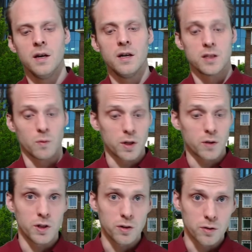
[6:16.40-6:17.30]
So what do
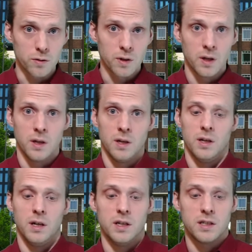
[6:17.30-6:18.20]
we do?
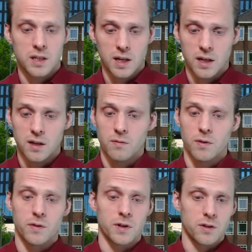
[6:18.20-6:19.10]
Instead,
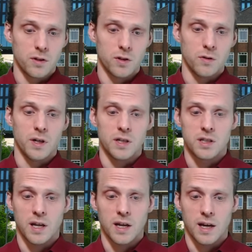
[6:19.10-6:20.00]
what we can do is
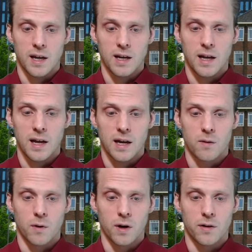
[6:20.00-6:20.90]
take a lag
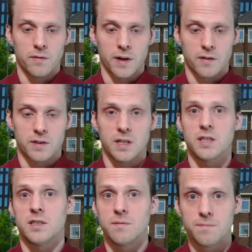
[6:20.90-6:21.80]
1
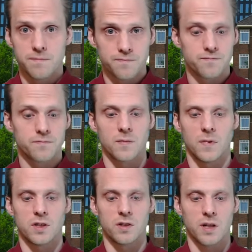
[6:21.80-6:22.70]
factorization.
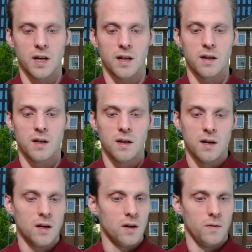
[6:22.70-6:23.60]
Right, so then
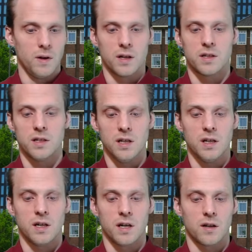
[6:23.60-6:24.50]
we can see
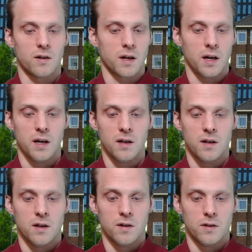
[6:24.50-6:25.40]
that, okay,
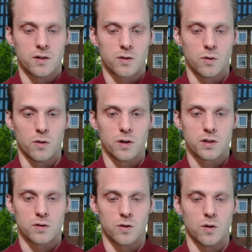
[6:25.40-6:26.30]
the
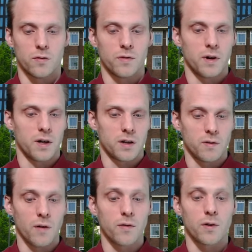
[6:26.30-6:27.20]
scores of uh,
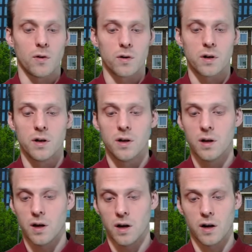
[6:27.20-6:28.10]
12 o'clock
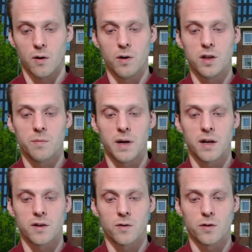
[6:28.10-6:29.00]
are only
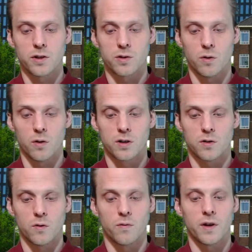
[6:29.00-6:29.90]
dependent on the scores
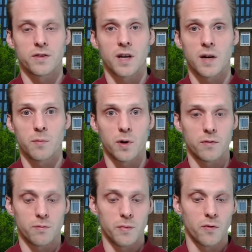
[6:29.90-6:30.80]
of one time point
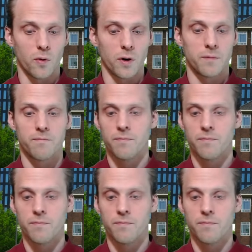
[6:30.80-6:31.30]
before,